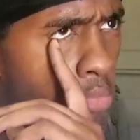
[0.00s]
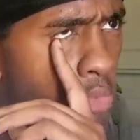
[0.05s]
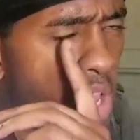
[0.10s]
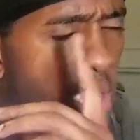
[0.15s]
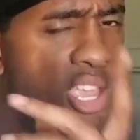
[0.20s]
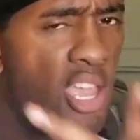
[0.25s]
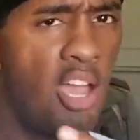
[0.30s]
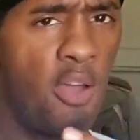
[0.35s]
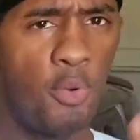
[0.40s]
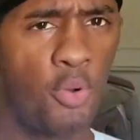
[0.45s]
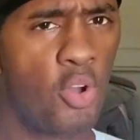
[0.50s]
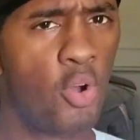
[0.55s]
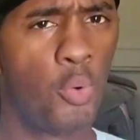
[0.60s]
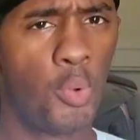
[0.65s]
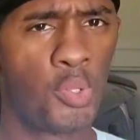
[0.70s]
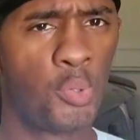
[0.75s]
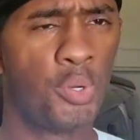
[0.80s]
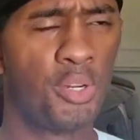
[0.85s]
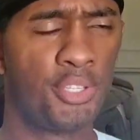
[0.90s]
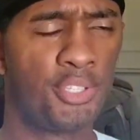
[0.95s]
Yeah, I will go
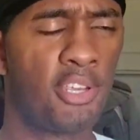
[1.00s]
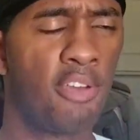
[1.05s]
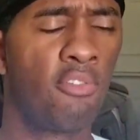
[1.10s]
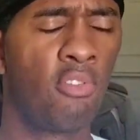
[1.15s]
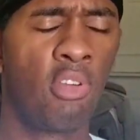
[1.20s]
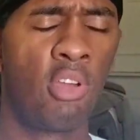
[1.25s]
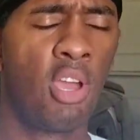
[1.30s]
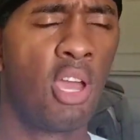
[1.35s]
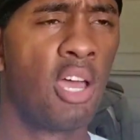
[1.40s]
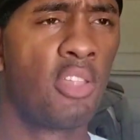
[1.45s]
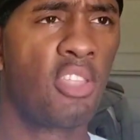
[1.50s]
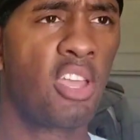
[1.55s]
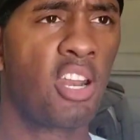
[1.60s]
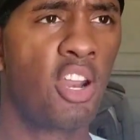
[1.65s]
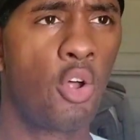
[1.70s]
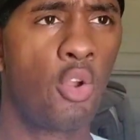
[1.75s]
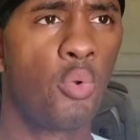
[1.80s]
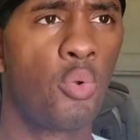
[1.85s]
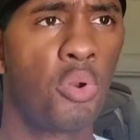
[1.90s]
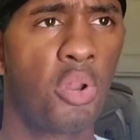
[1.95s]
with 27. I think they
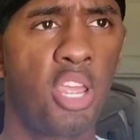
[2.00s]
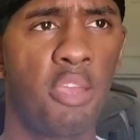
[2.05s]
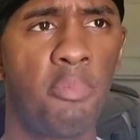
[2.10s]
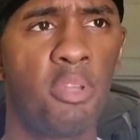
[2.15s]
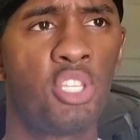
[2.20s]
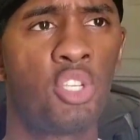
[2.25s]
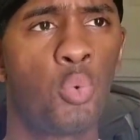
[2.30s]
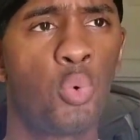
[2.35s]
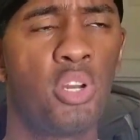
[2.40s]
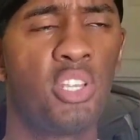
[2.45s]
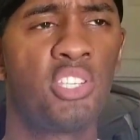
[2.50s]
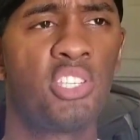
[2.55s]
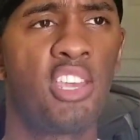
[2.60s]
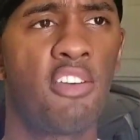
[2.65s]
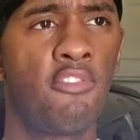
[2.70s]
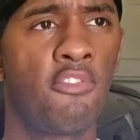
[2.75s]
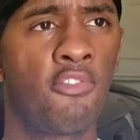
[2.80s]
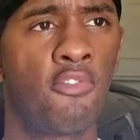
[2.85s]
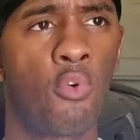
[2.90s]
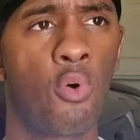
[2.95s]
only give me
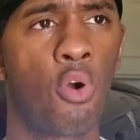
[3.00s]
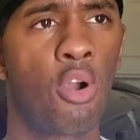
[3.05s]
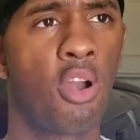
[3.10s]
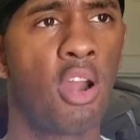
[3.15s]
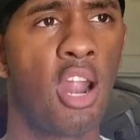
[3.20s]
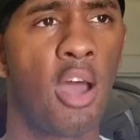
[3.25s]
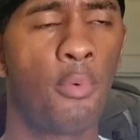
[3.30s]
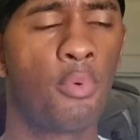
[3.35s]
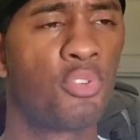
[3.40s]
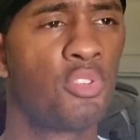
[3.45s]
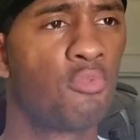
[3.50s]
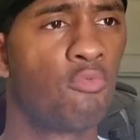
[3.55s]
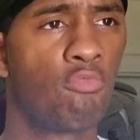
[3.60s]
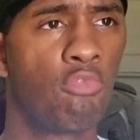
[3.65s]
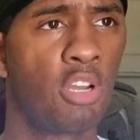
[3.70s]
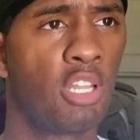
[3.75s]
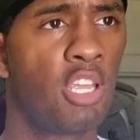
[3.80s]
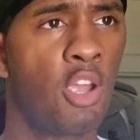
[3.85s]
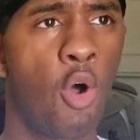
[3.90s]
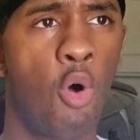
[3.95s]
27 for it, and I was
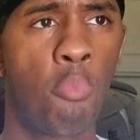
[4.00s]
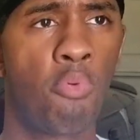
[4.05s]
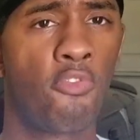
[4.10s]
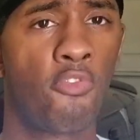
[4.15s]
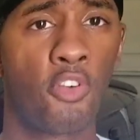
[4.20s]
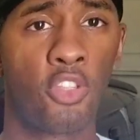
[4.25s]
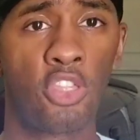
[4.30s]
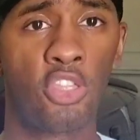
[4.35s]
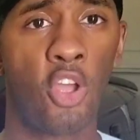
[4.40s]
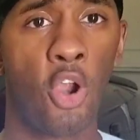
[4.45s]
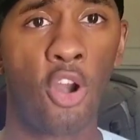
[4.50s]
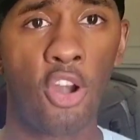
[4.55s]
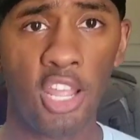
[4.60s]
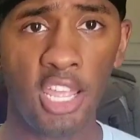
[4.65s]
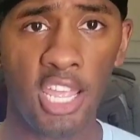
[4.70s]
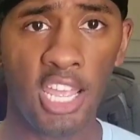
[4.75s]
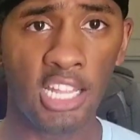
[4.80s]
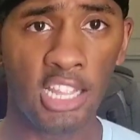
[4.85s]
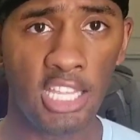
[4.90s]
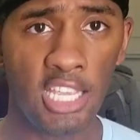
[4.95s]
really hoping for
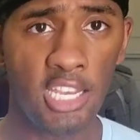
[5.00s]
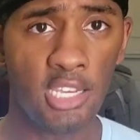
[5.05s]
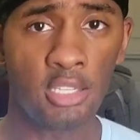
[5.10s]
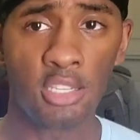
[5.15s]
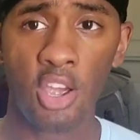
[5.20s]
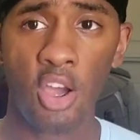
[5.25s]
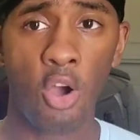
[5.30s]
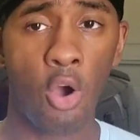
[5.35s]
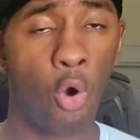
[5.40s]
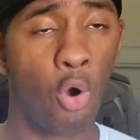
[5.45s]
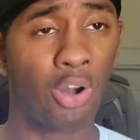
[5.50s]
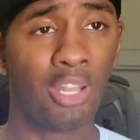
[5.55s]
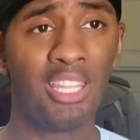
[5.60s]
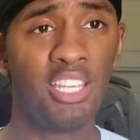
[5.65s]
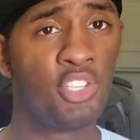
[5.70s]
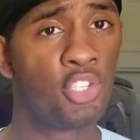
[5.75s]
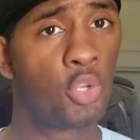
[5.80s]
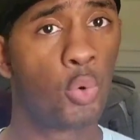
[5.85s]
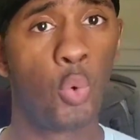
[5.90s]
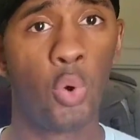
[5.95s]
30 at least, or at
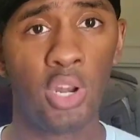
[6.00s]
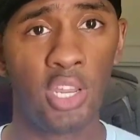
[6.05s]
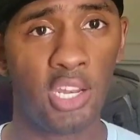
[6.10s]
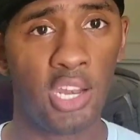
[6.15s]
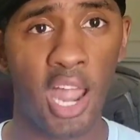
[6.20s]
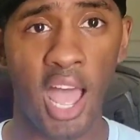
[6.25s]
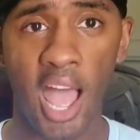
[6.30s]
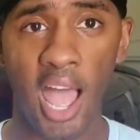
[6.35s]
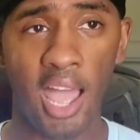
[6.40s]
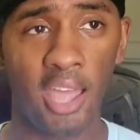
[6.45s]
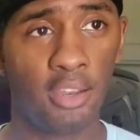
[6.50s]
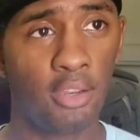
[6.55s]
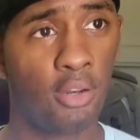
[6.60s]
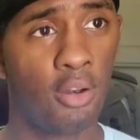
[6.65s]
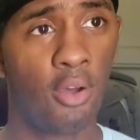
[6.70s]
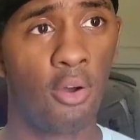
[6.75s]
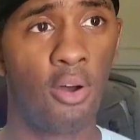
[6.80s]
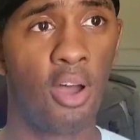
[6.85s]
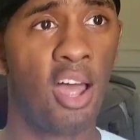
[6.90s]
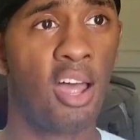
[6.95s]
least 29.
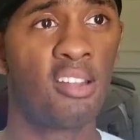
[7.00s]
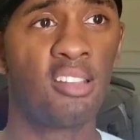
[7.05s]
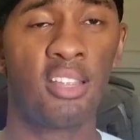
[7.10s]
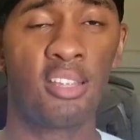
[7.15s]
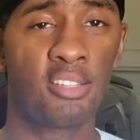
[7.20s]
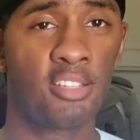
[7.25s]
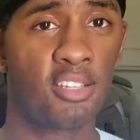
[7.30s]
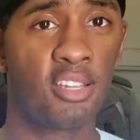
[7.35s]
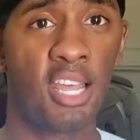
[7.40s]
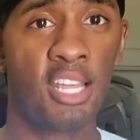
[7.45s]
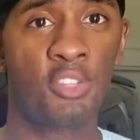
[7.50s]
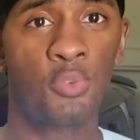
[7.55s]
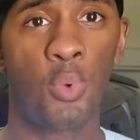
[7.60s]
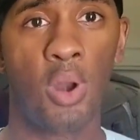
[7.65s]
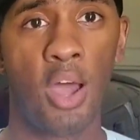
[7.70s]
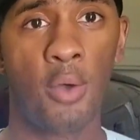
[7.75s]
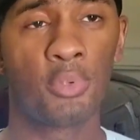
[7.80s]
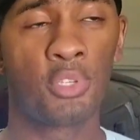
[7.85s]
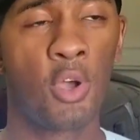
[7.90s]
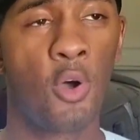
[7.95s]
That's what
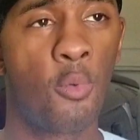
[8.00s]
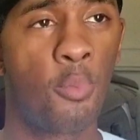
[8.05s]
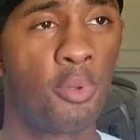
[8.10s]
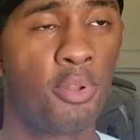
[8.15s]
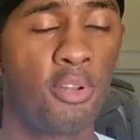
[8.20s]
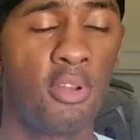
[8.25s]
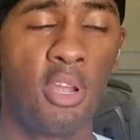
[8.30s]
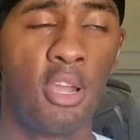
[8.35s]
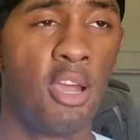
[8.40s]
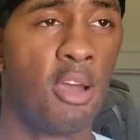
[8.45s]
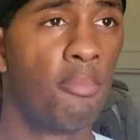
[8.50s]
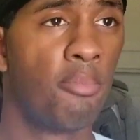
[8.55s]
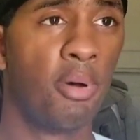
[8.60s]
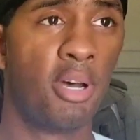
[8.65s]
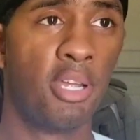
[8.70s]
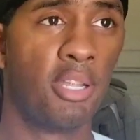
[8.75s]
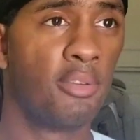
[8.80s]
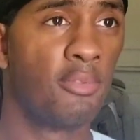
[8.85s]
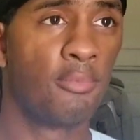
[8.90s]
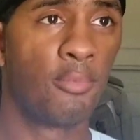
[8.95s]
I was hoping.
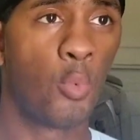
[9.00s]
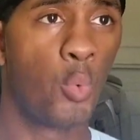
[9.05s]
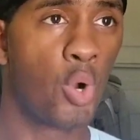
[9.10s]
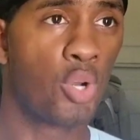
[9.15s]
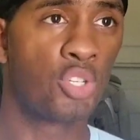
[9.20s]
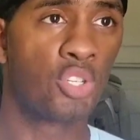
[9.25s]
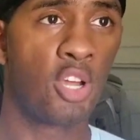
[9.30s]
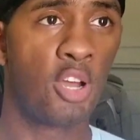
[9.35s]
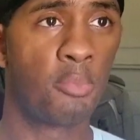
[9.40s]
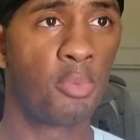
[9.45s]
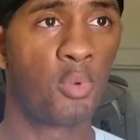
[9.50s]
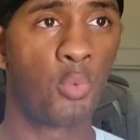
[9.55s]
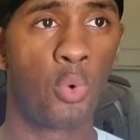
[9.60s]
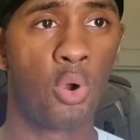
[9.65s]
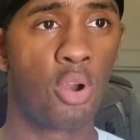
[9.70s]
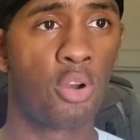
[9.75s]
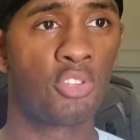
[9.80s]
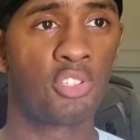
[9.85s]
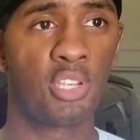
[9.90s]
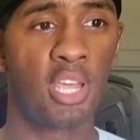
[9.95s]
But worst come to
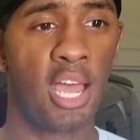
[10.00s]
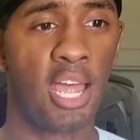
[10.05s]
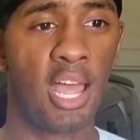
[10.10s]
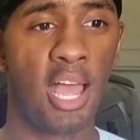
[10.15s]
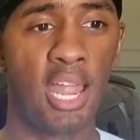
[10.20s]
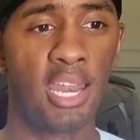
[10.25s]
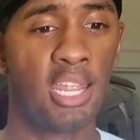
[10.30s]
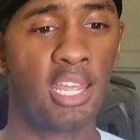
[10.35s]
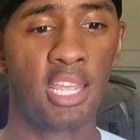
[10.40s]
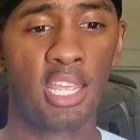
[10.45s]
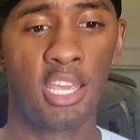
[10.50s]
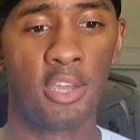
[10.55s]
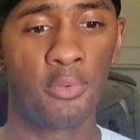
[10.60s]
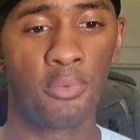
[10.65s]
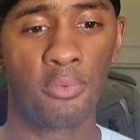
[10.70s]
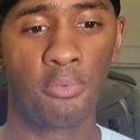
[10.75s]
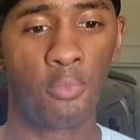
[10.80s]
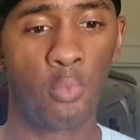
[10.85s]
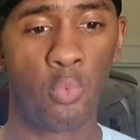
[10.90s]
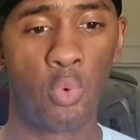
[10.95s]
worst, I didn't get
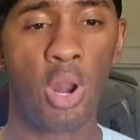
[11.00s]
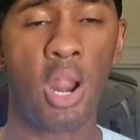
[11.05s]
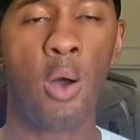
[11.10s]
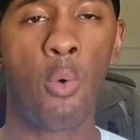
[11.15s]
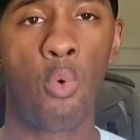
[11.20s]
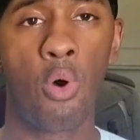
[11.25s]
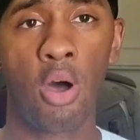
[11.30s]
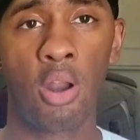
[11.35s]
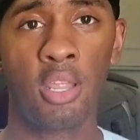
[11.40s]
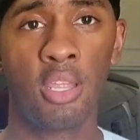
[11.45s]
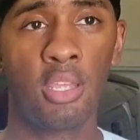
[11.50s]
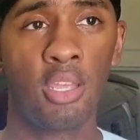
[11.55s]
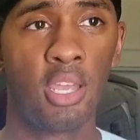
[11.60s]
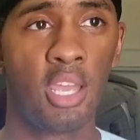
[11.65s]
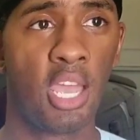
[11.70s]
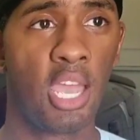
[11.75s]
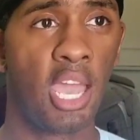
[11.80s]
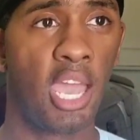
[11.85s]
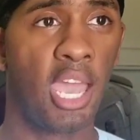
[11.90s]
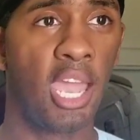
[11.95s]
what I wanted,
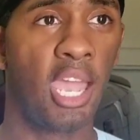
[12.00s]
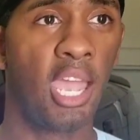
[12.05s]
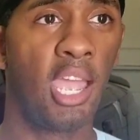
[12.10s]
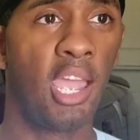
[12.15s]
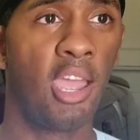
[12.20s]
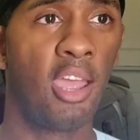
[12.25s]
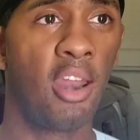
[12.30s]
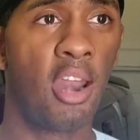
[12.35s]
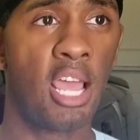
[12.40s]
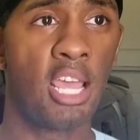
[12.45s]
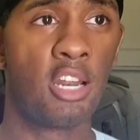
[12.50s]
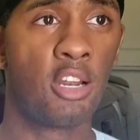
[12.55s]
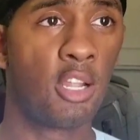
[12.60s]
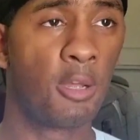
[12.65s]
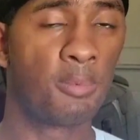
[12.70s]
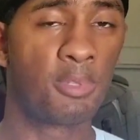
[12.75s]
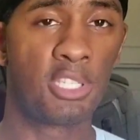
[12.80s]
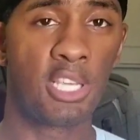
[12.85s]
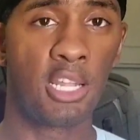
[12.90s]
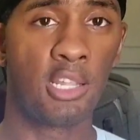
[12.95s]
and I ended up
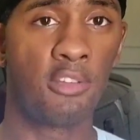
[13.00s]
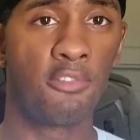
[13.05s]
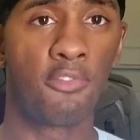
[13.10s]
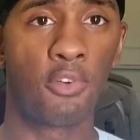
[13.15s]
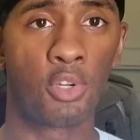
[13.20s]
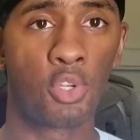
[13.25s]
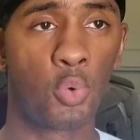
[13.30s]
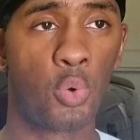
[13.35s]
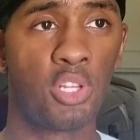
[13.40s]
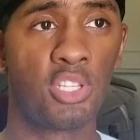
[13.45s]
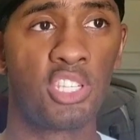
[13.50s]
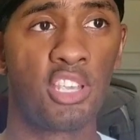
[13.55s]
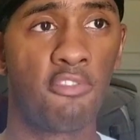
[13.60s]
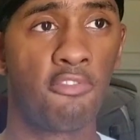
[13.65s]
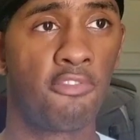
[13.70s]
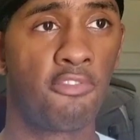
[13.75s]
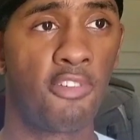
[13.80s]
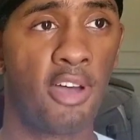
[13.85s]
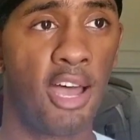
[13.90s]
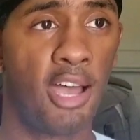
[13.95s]
settling for
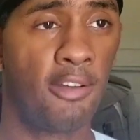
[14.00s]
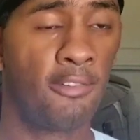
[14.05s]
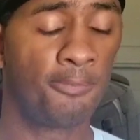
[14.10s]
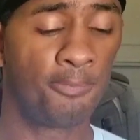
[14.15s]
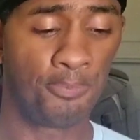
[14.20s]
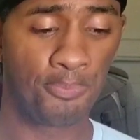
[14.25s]
27.5.